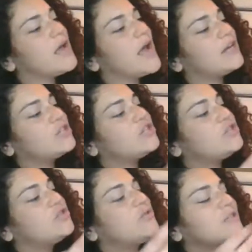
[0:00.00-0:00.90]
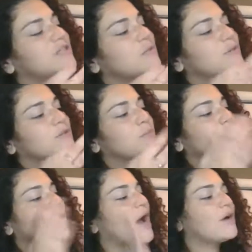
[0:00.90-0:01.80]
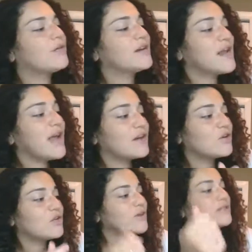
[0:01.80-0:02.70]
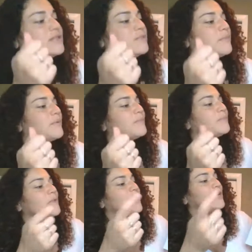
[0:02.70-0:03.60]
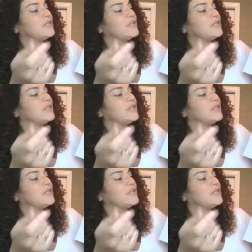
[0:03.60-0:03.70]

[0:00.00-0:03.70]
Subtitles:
and as soon as it was brown and crisp, he